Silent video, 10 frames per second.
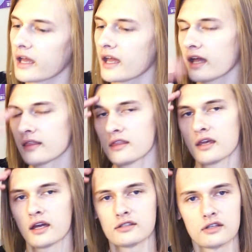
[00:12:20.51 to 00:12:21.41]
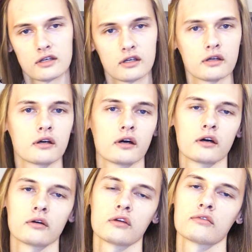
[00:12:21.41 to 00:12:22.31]
I had the idea
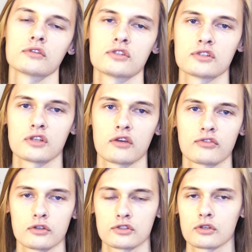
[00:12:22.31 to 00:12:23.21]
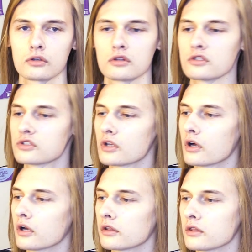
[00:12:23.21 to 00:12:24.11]
ever since I first heard the
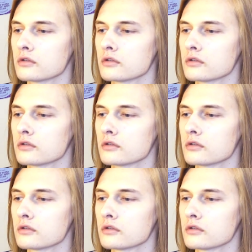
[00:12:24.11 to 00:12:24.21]
song.